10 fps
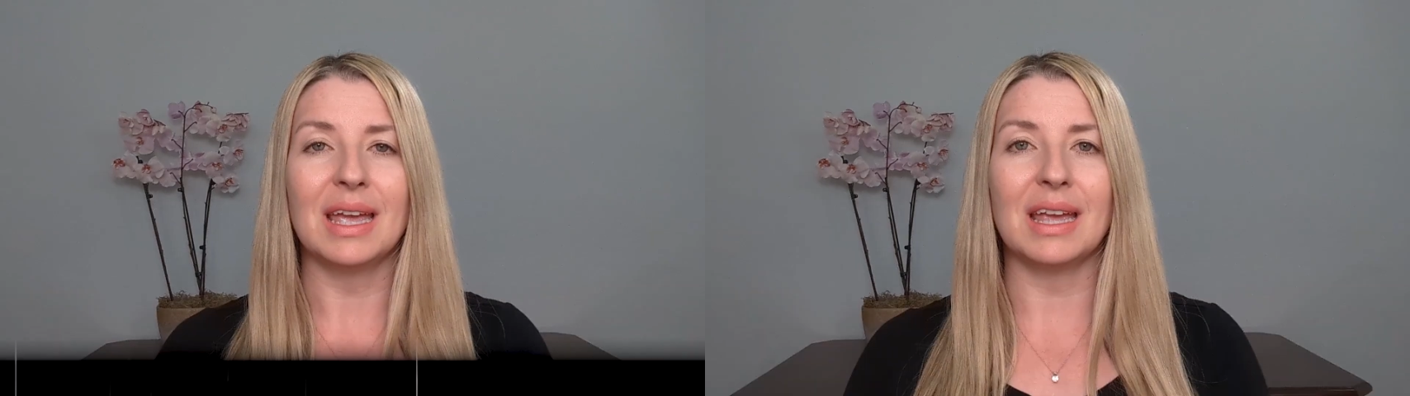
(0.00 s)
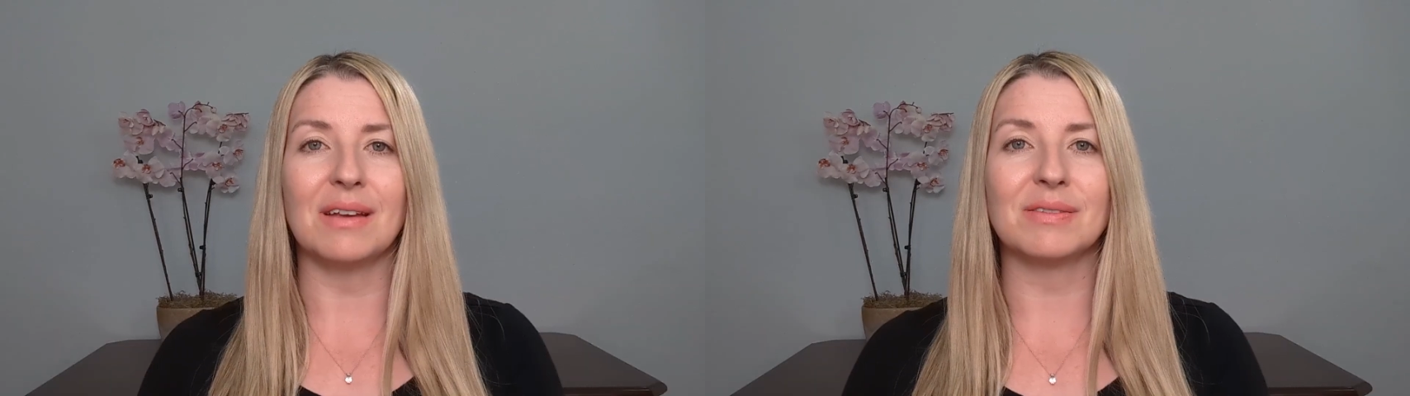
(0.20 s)

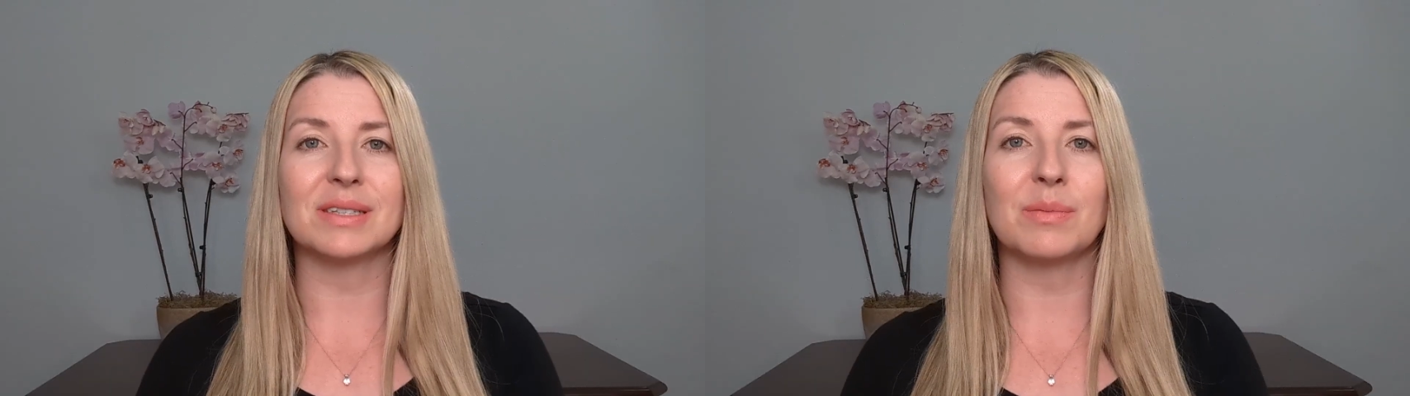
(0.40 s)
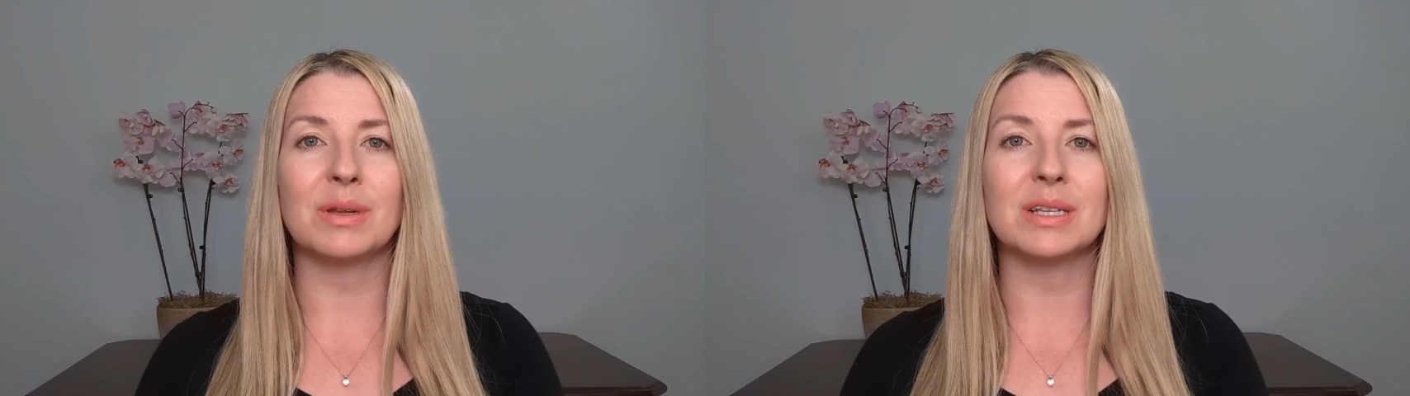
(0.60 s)
if
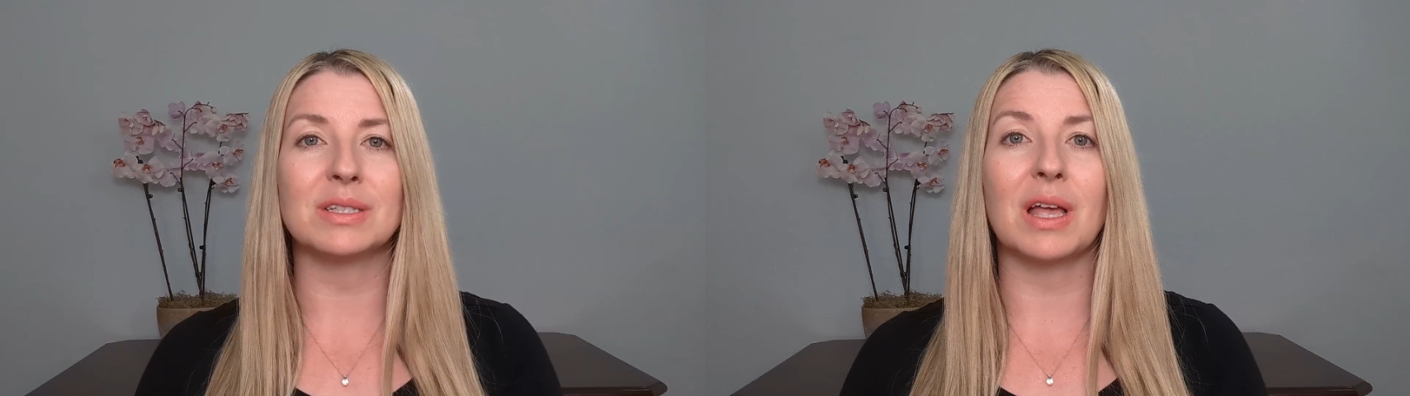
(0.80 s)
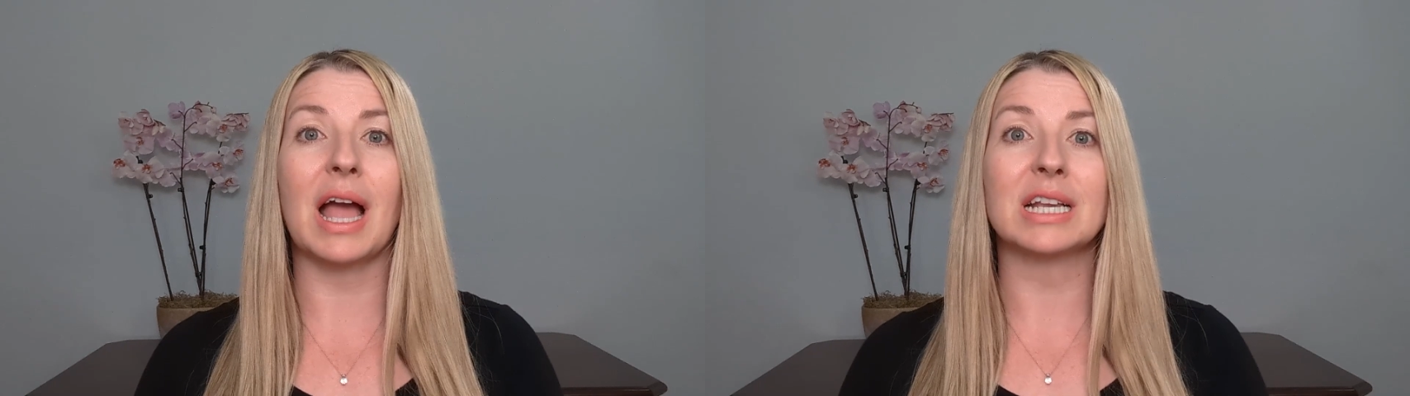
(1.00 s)
someone is
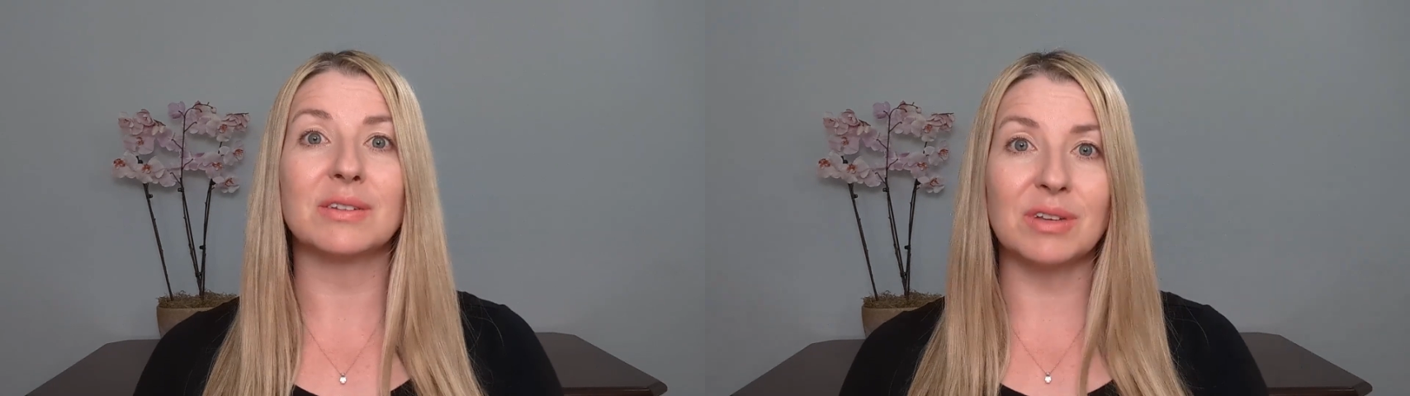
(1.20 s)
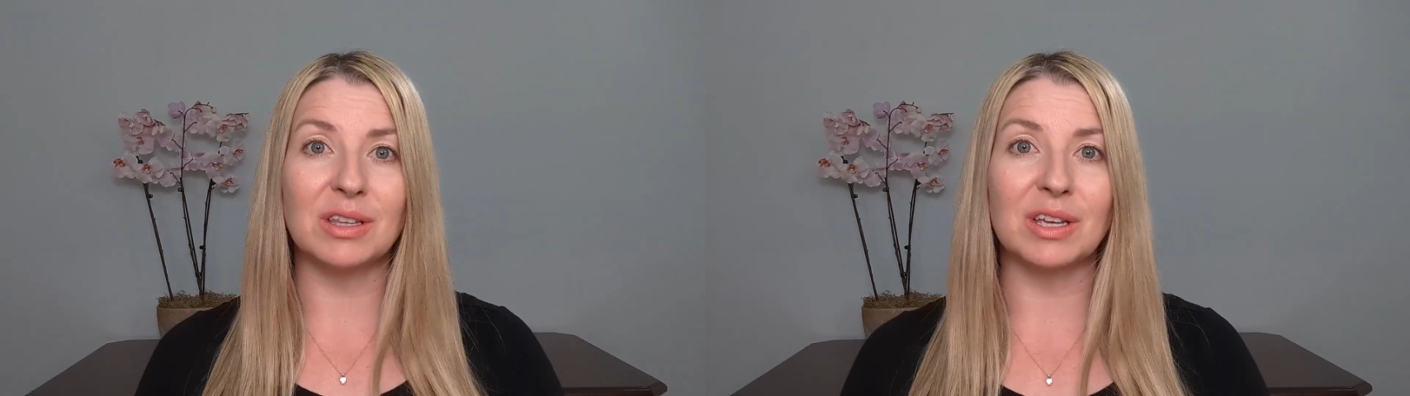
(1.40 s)

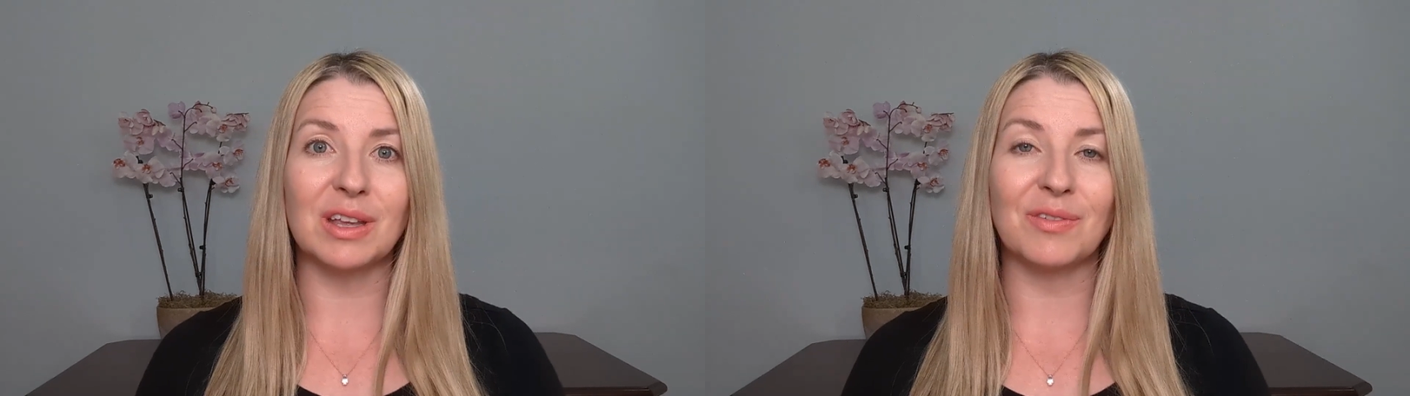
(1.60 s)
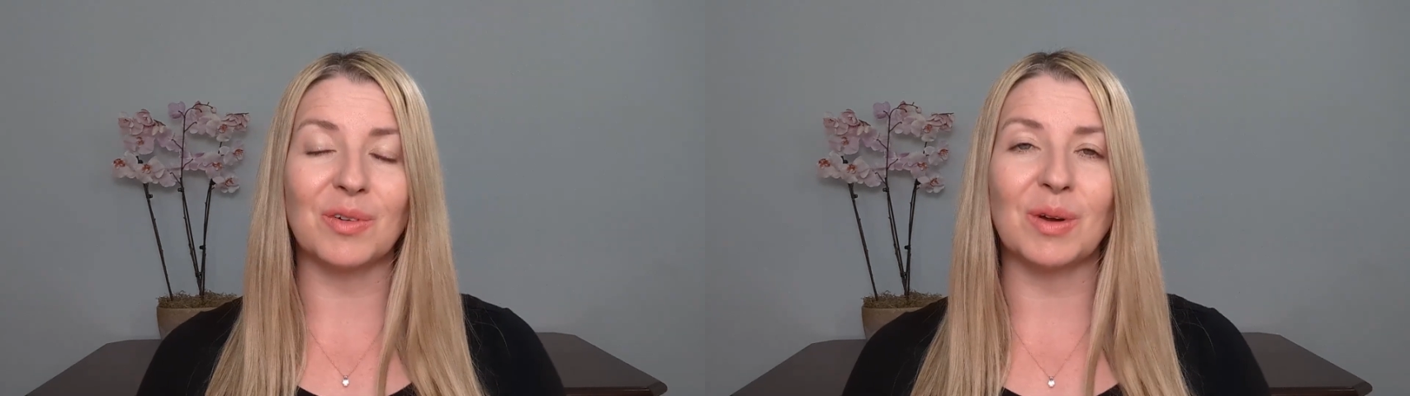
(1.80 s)
actively
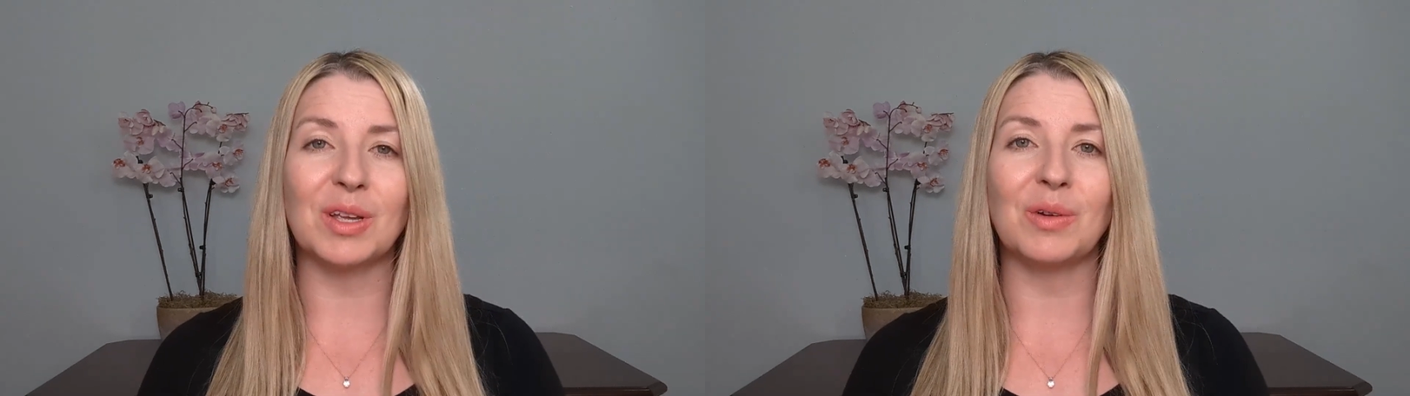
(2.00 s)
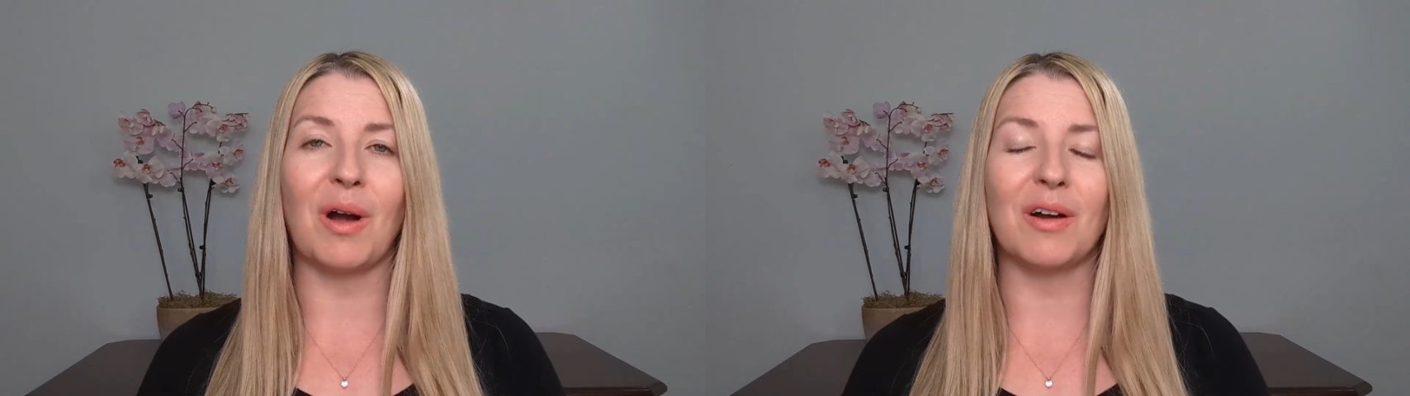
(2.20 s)
looking for what
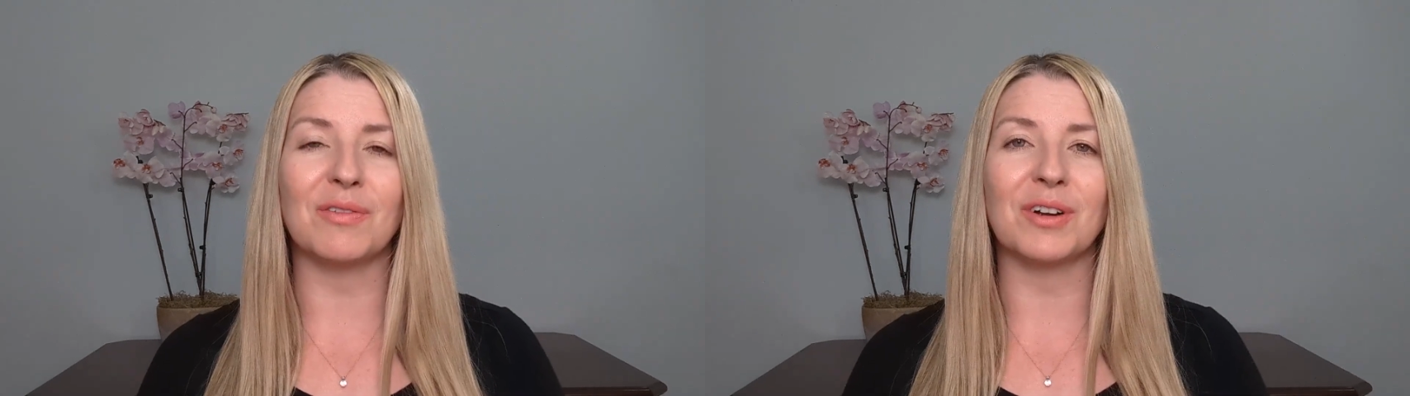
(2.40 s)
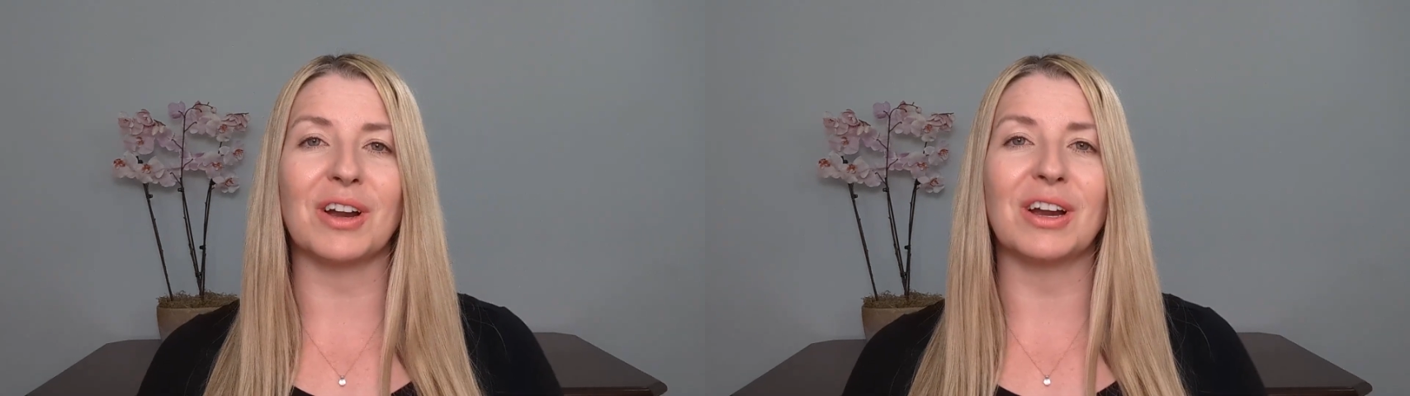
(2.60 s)
you
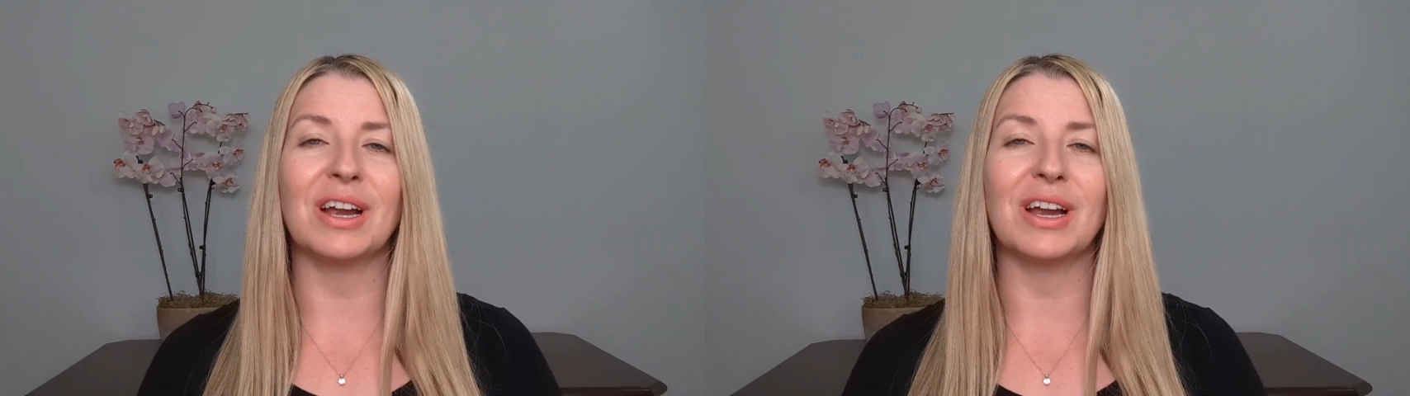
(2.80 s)
offer,